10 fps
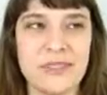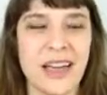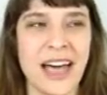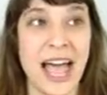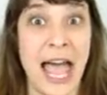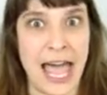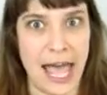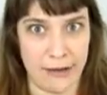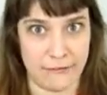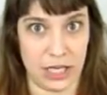a
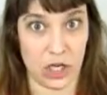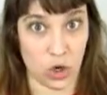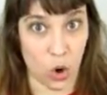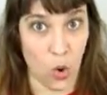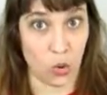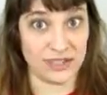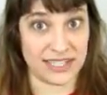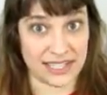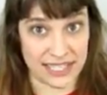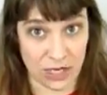heavy gold
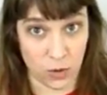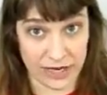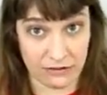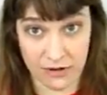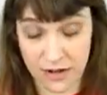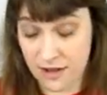sequin.